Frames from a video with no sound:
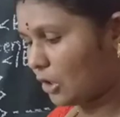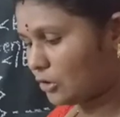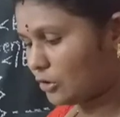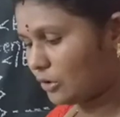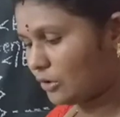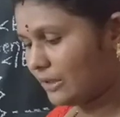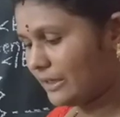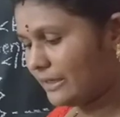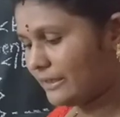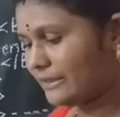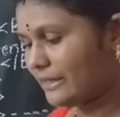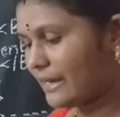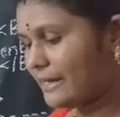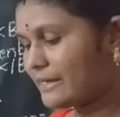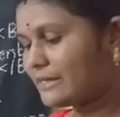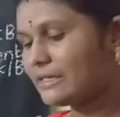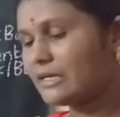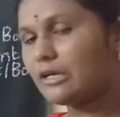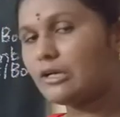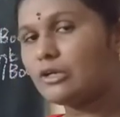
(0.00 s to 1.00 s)
only
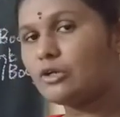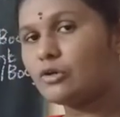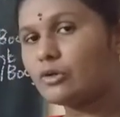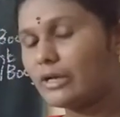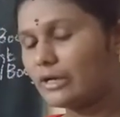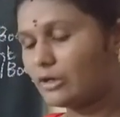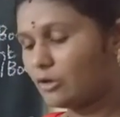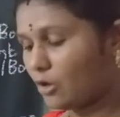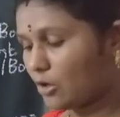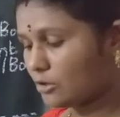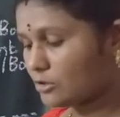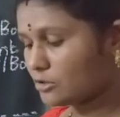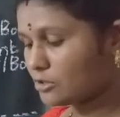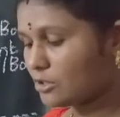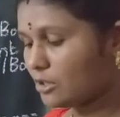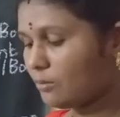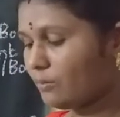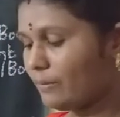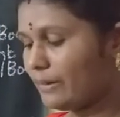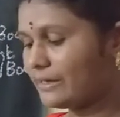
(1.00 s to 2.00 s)
title, you can
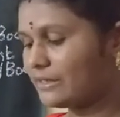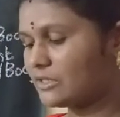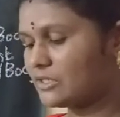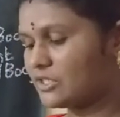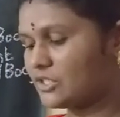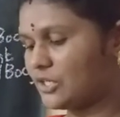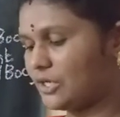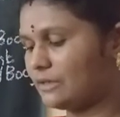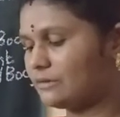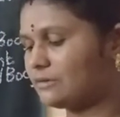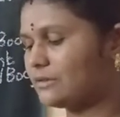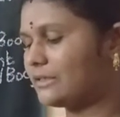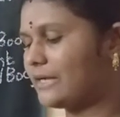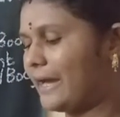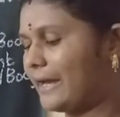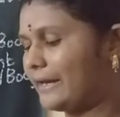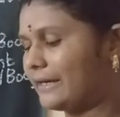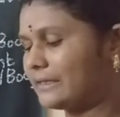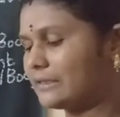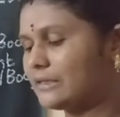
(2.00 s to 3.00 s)
also mention
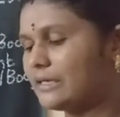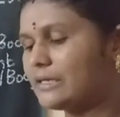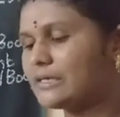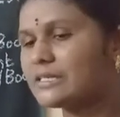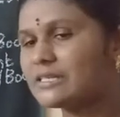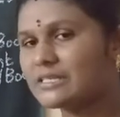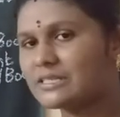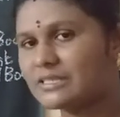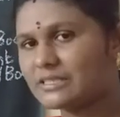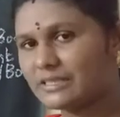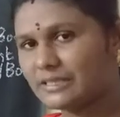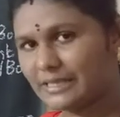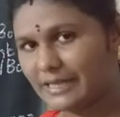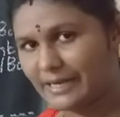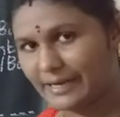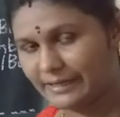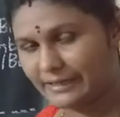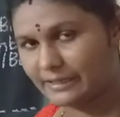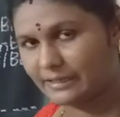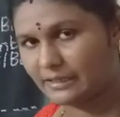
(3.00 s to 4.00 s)
characters,
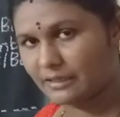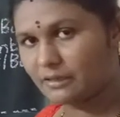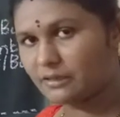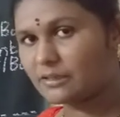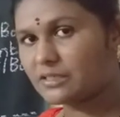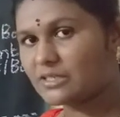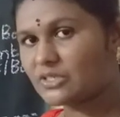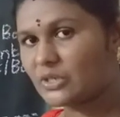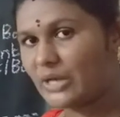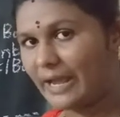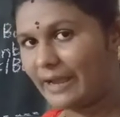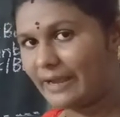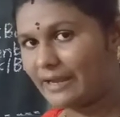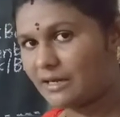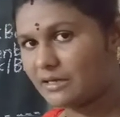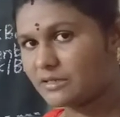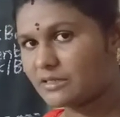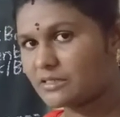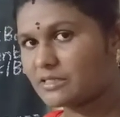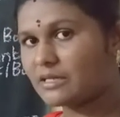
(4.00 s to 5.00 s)
set,
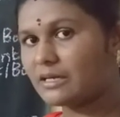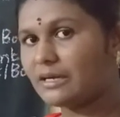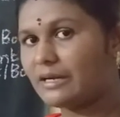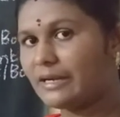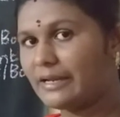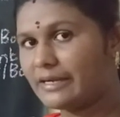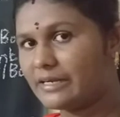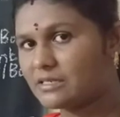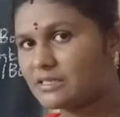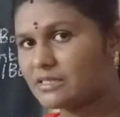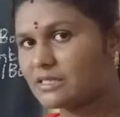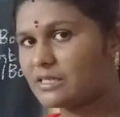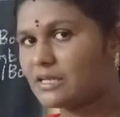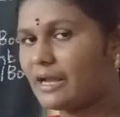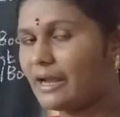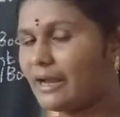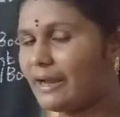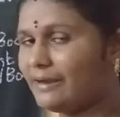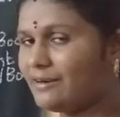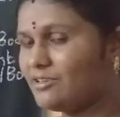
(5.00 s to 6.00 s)
styles,
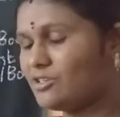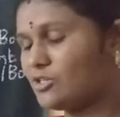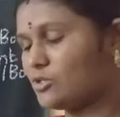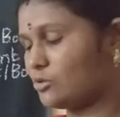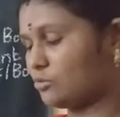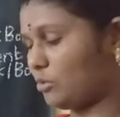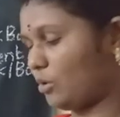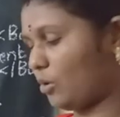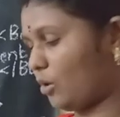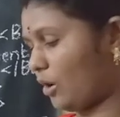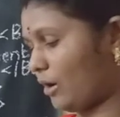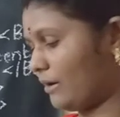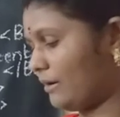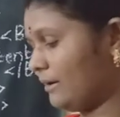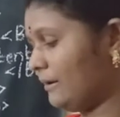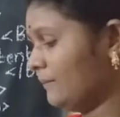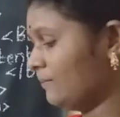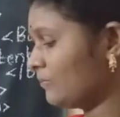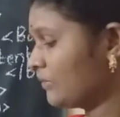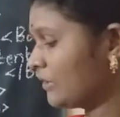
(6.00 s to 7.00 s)
links, and so
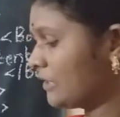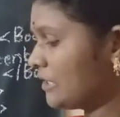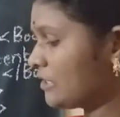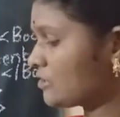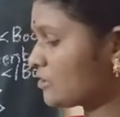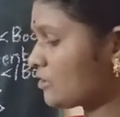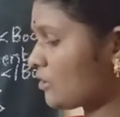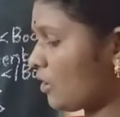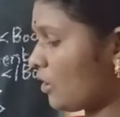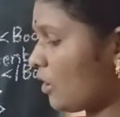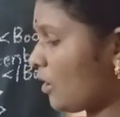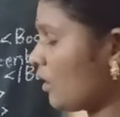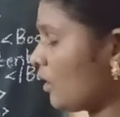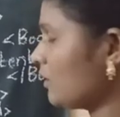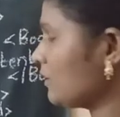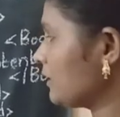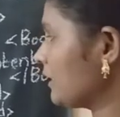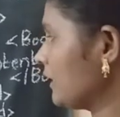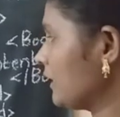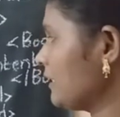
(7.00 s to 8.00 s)
on. These are
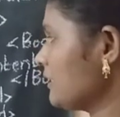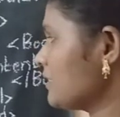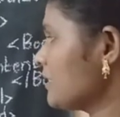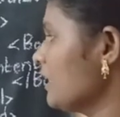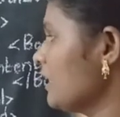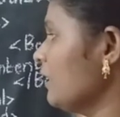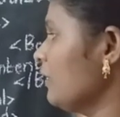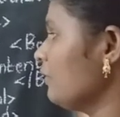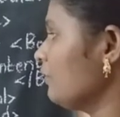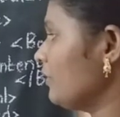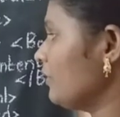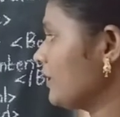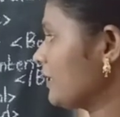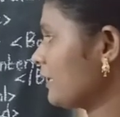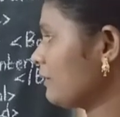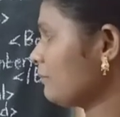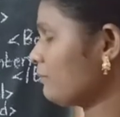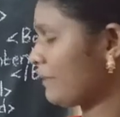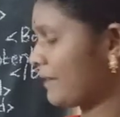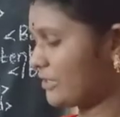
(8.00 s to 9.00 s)
all things we
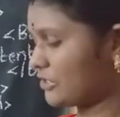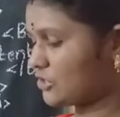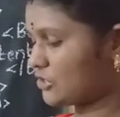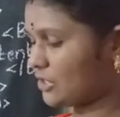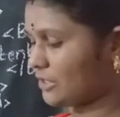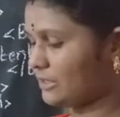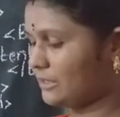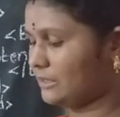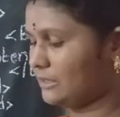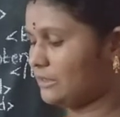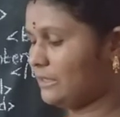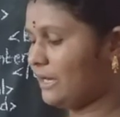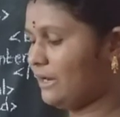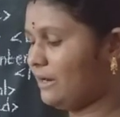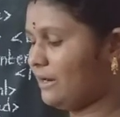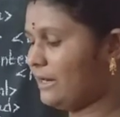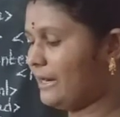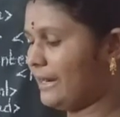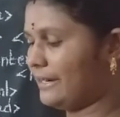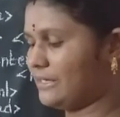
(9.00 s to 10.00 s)
can mention in the
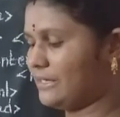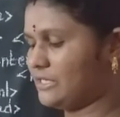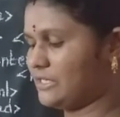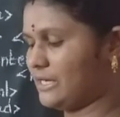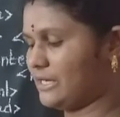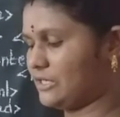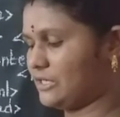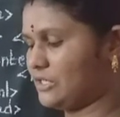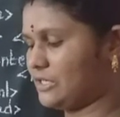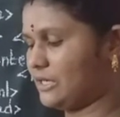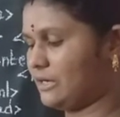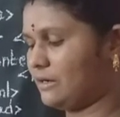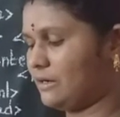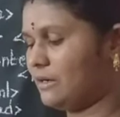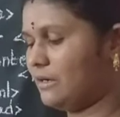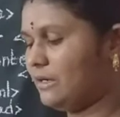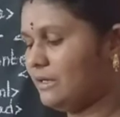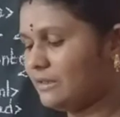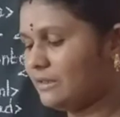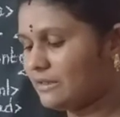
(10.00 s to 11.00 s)
head section.
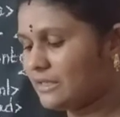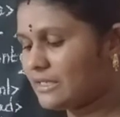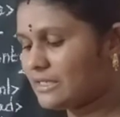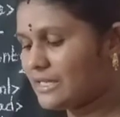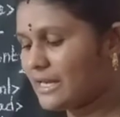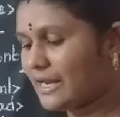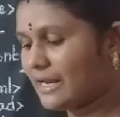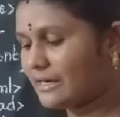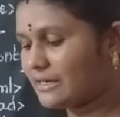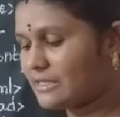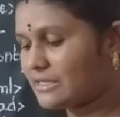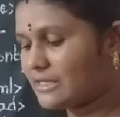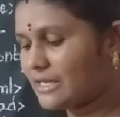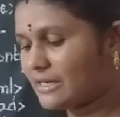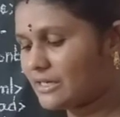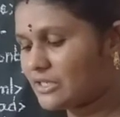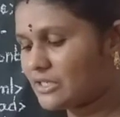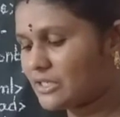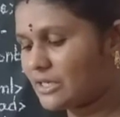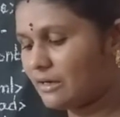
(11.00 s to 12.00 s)
This head
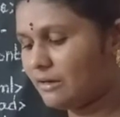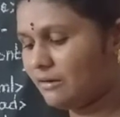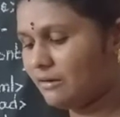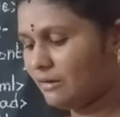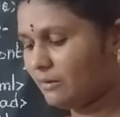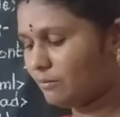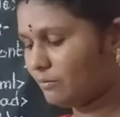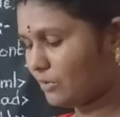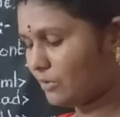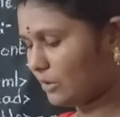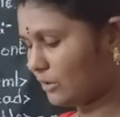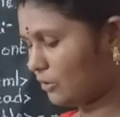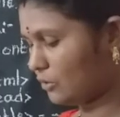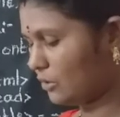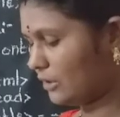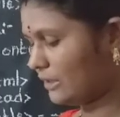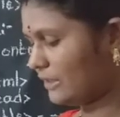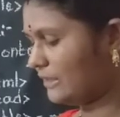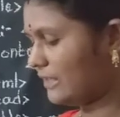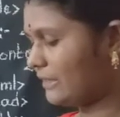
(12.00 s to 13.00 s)
section,
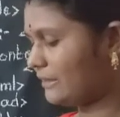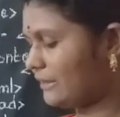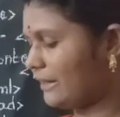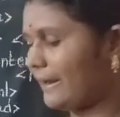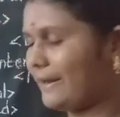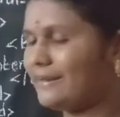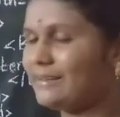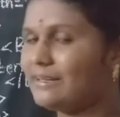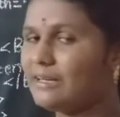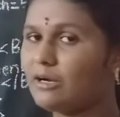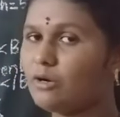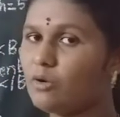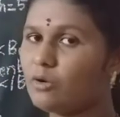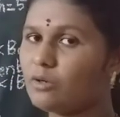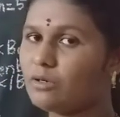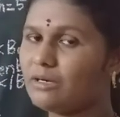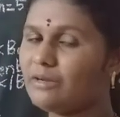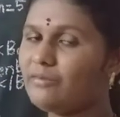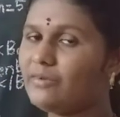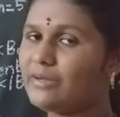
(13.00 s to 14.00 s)
only the title
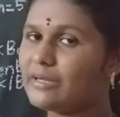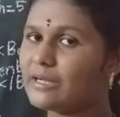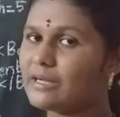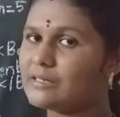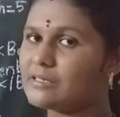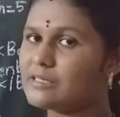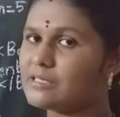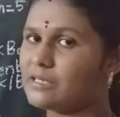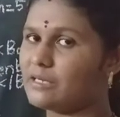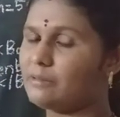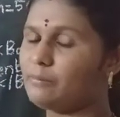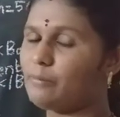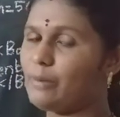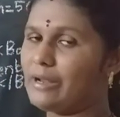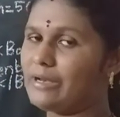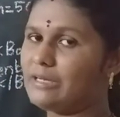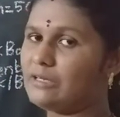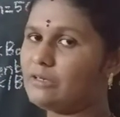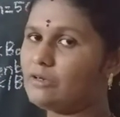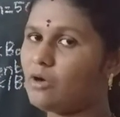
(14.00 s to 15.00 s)
only we can see.
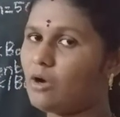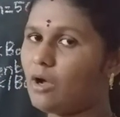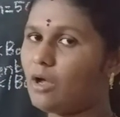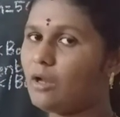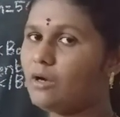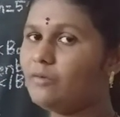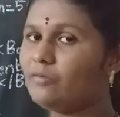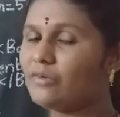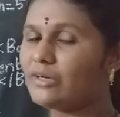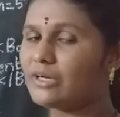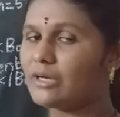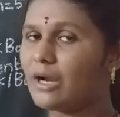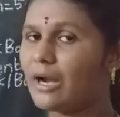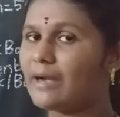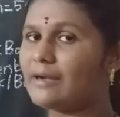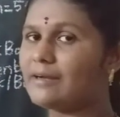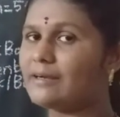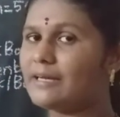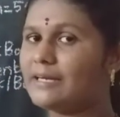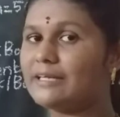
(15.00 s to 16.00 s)
Remaining all we
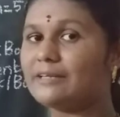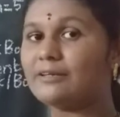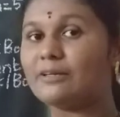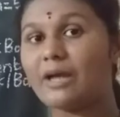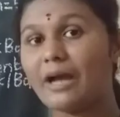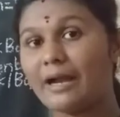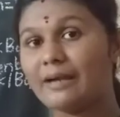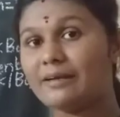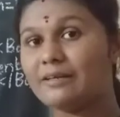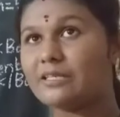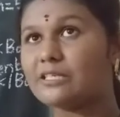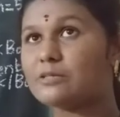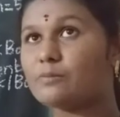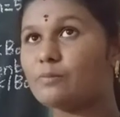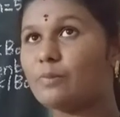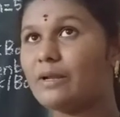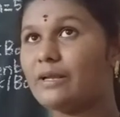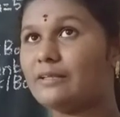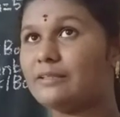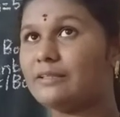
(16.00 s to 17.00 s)
can't, it can't
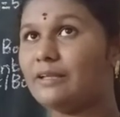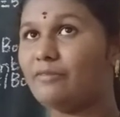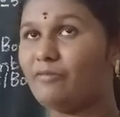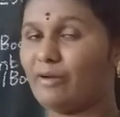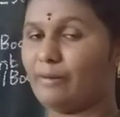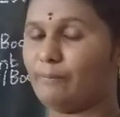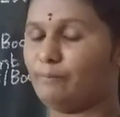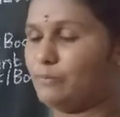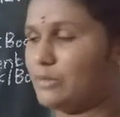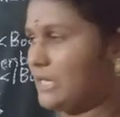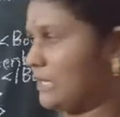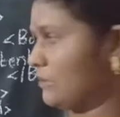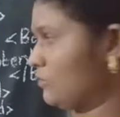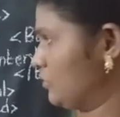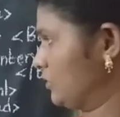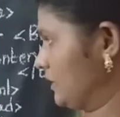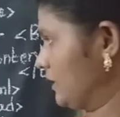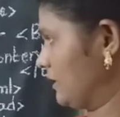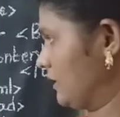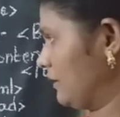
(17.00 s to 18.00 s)
display in the web
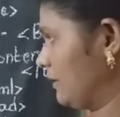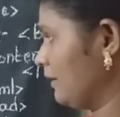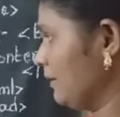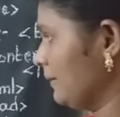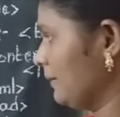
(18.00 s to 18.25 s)
browser.